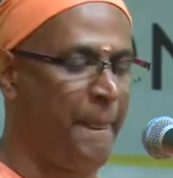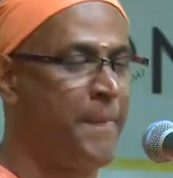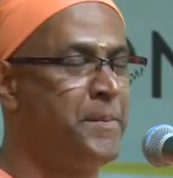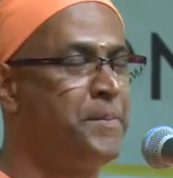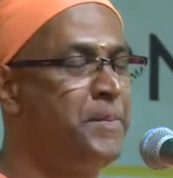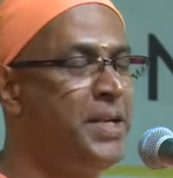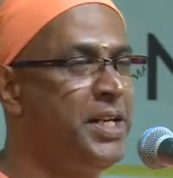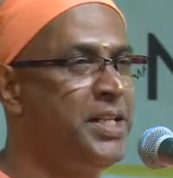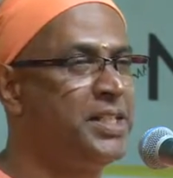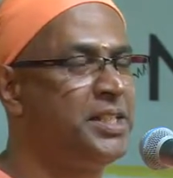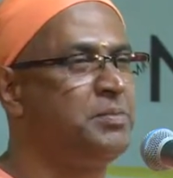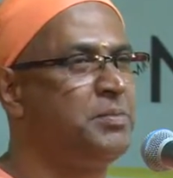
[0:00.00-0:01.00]

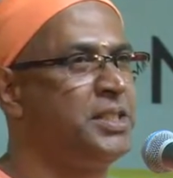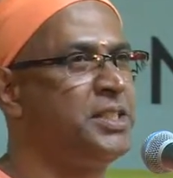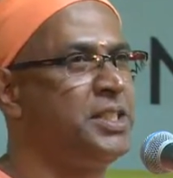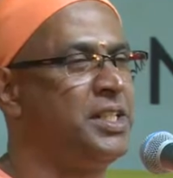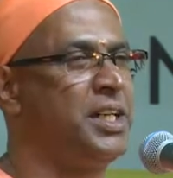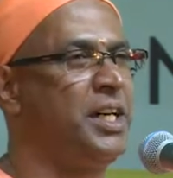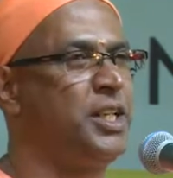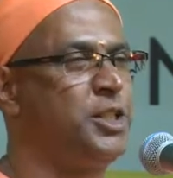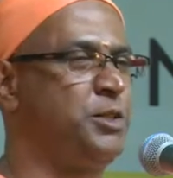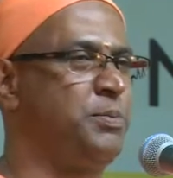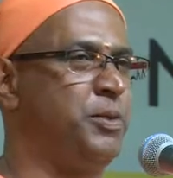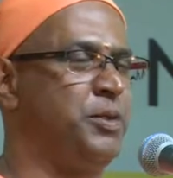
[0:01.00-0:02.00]
million mother
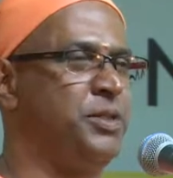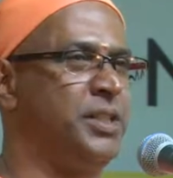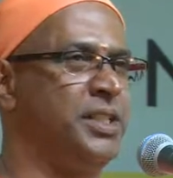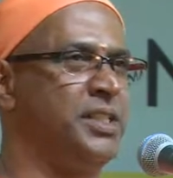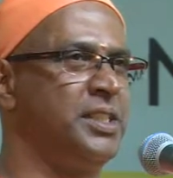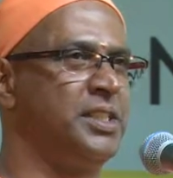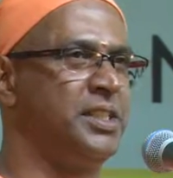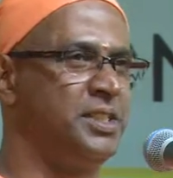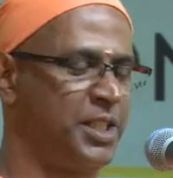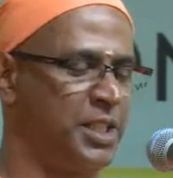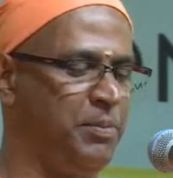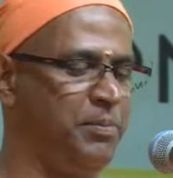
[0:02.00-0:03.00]
hearts put together.
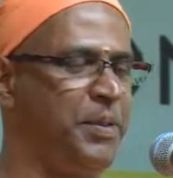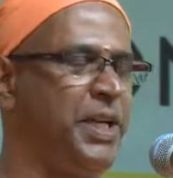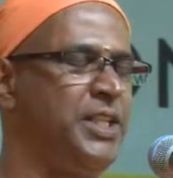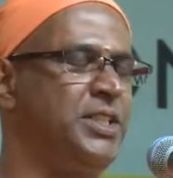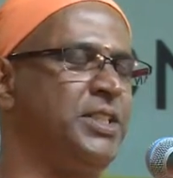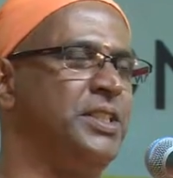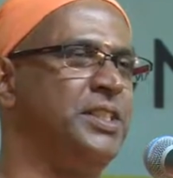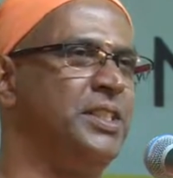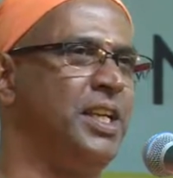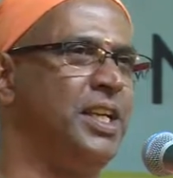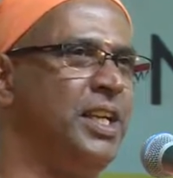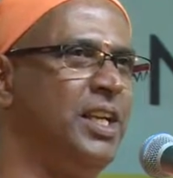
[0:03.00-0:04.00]
The compassion,
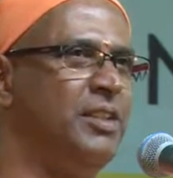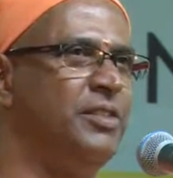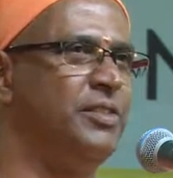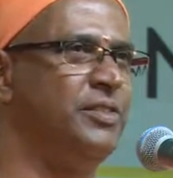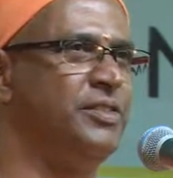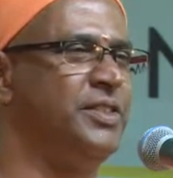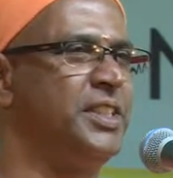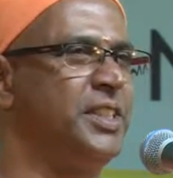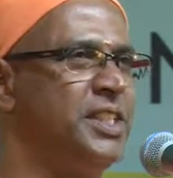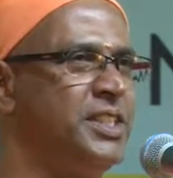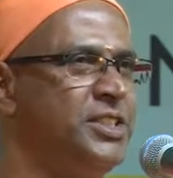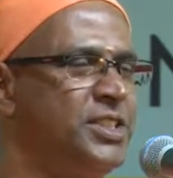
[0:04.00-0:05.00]
the love, the
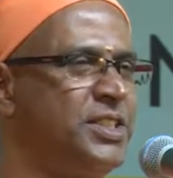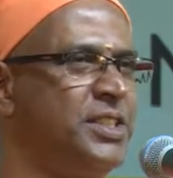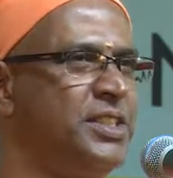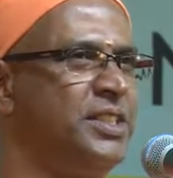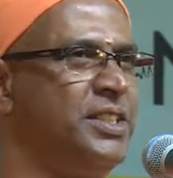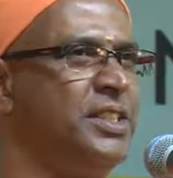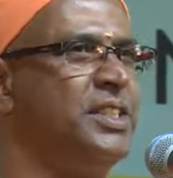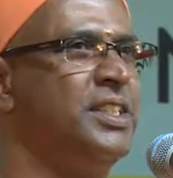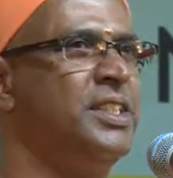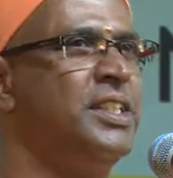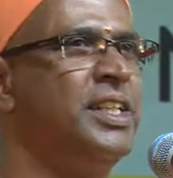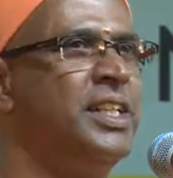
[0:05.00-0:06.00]
concern,
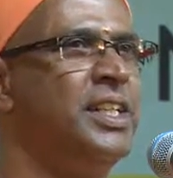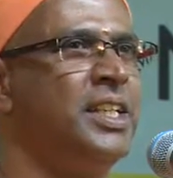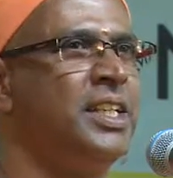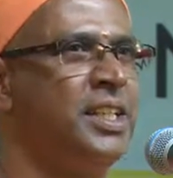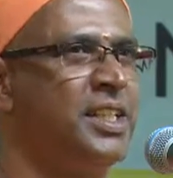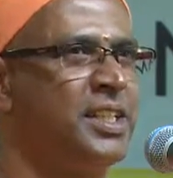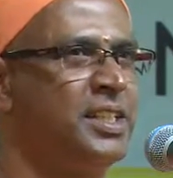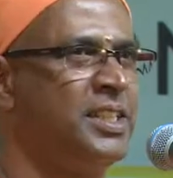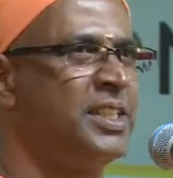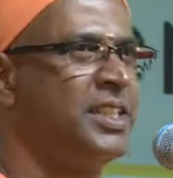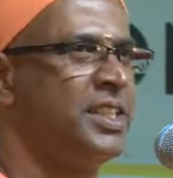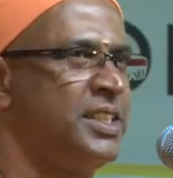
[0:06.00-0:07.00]

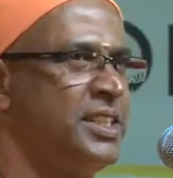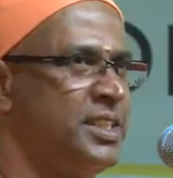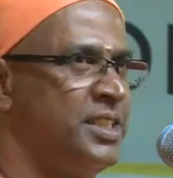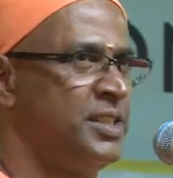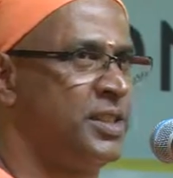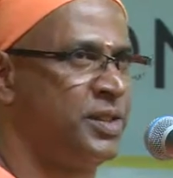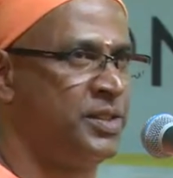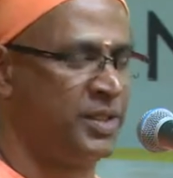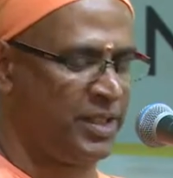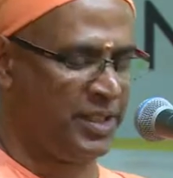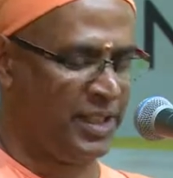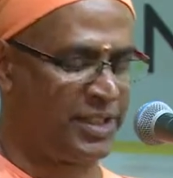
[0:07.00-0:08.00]
the
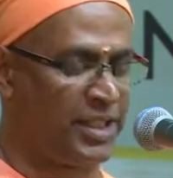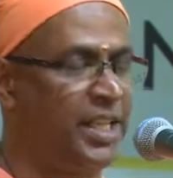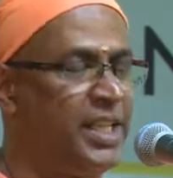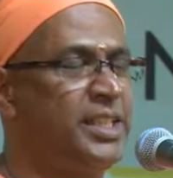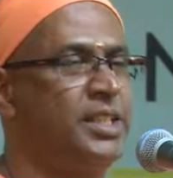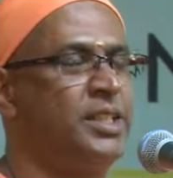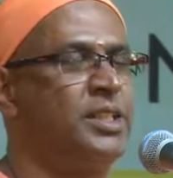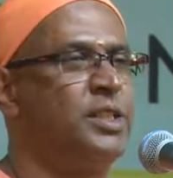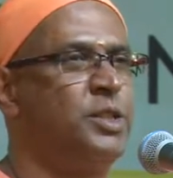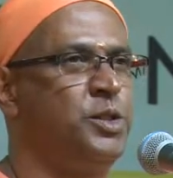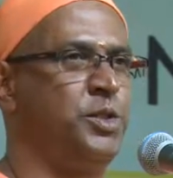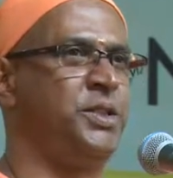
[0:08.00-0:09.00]
desire
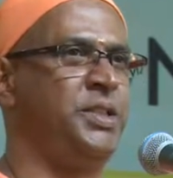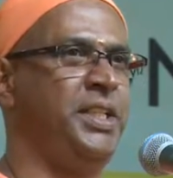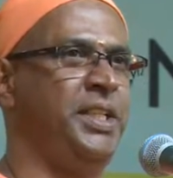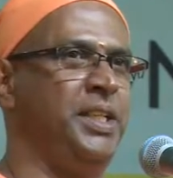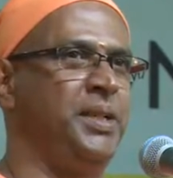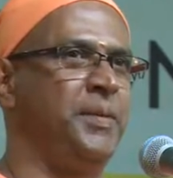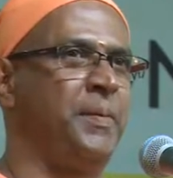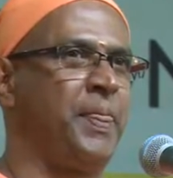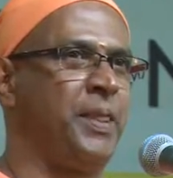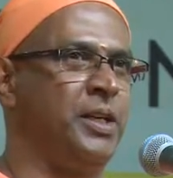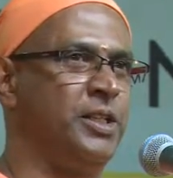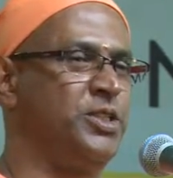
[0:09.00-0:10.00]
to see
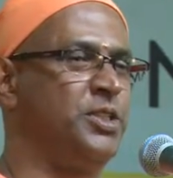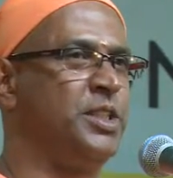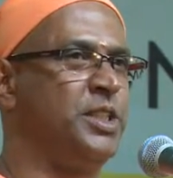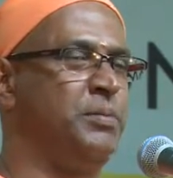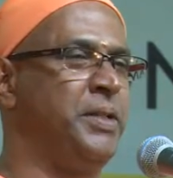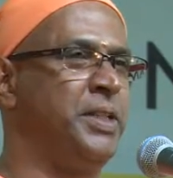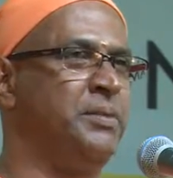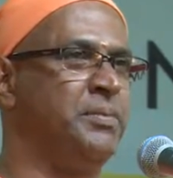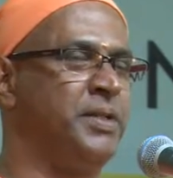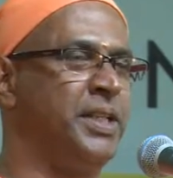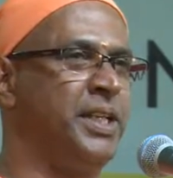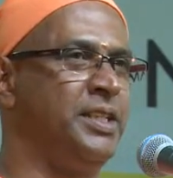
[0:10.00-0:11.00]
her children become
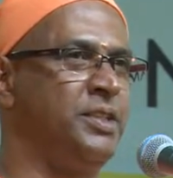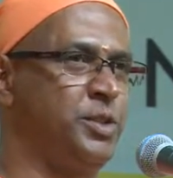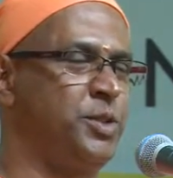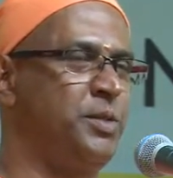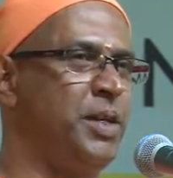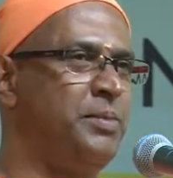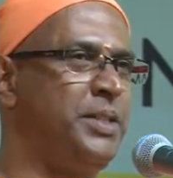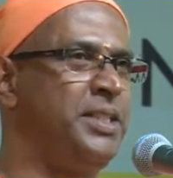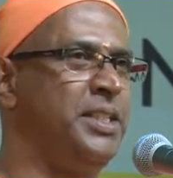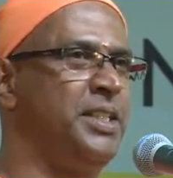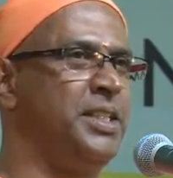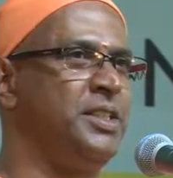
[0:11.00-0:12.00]
great. So
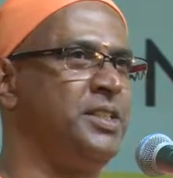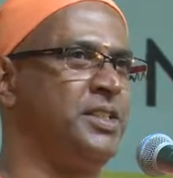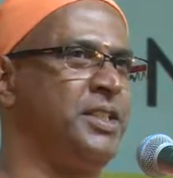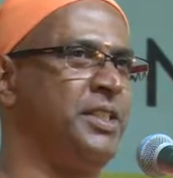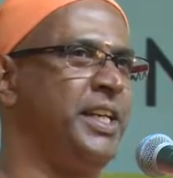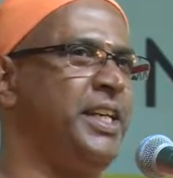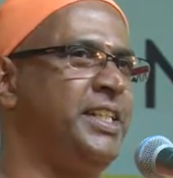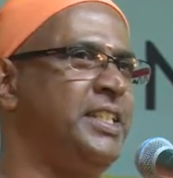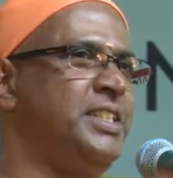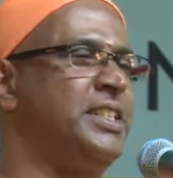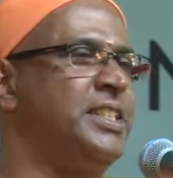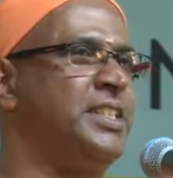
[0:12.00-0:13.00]
Swamiji's
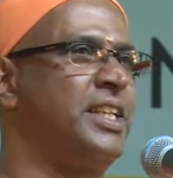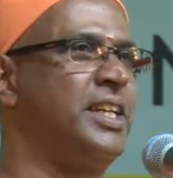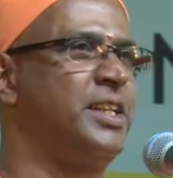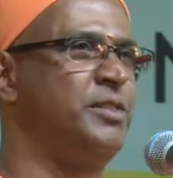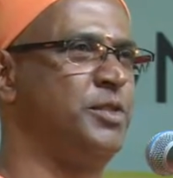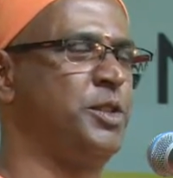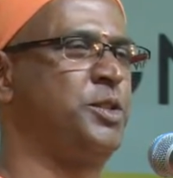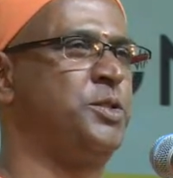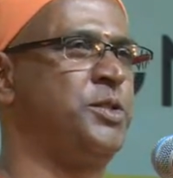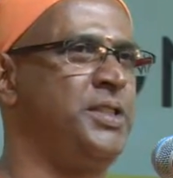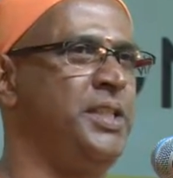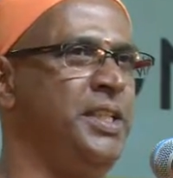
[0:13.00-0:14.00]
greatest desire was to
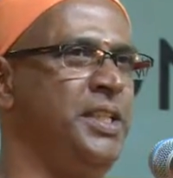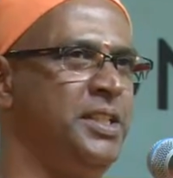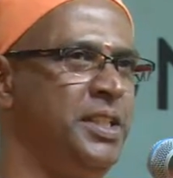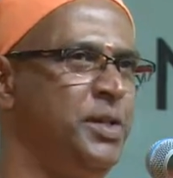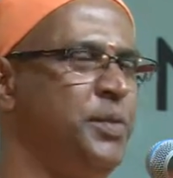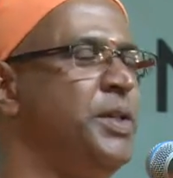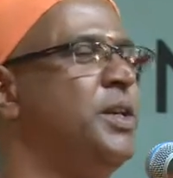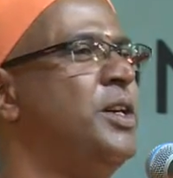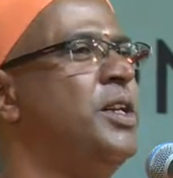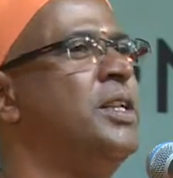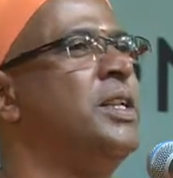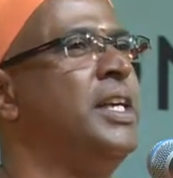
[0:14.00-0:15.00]
see that we
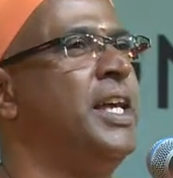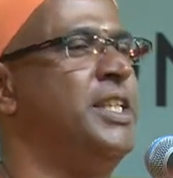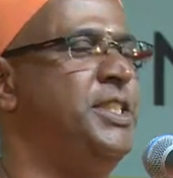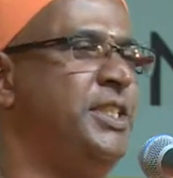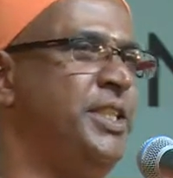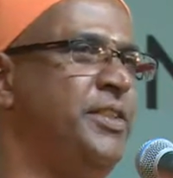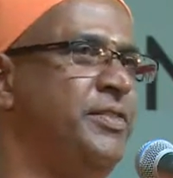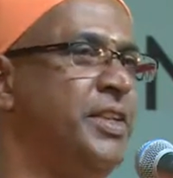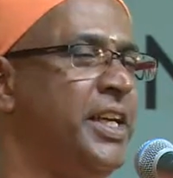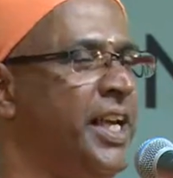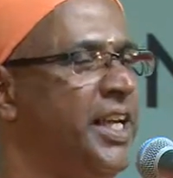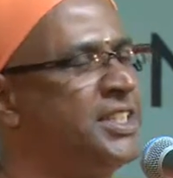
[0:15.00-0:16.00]
all achieved
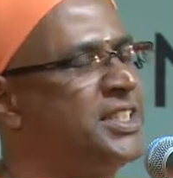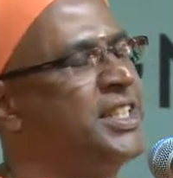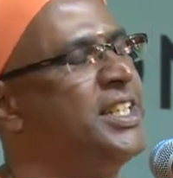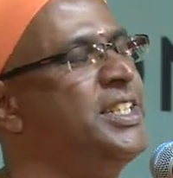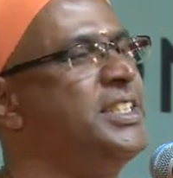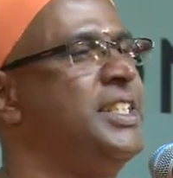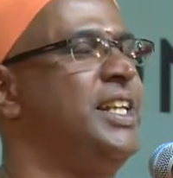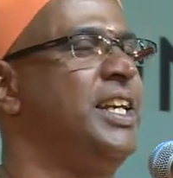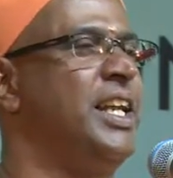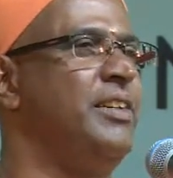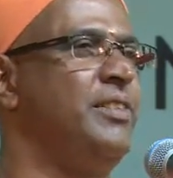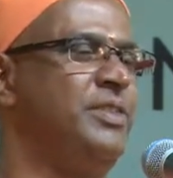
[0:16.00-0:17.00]
excellence in
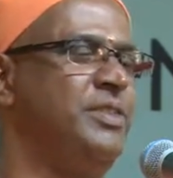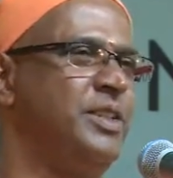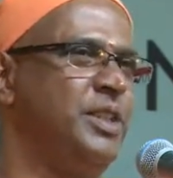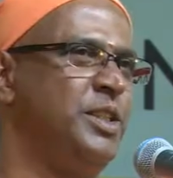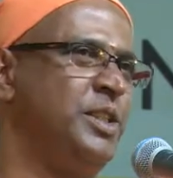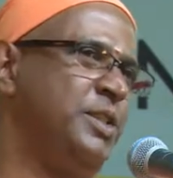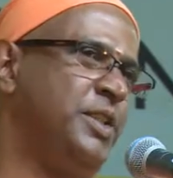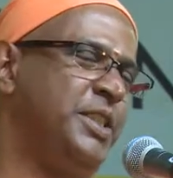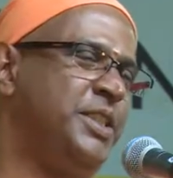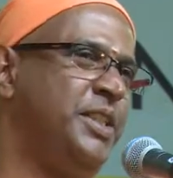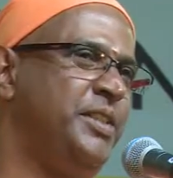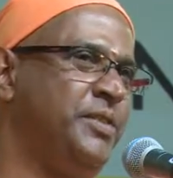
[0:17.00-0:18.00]
life, to
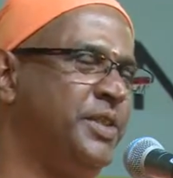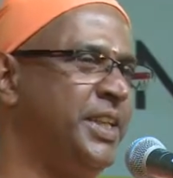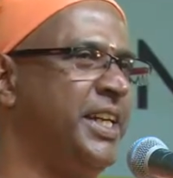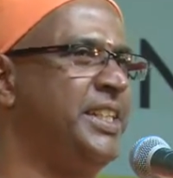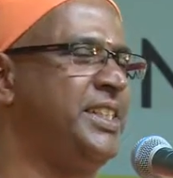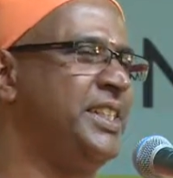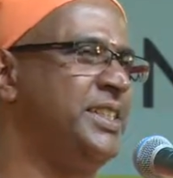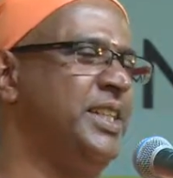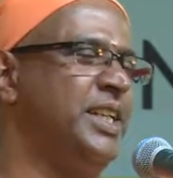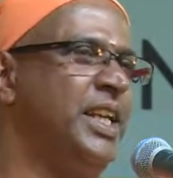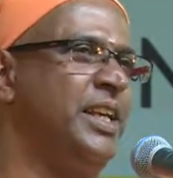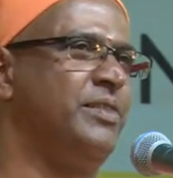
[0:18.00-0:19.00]
achieve greatness
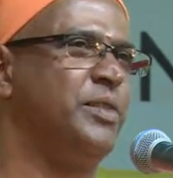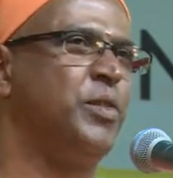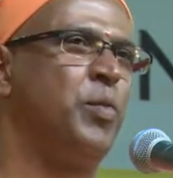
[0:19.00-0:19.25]
in life.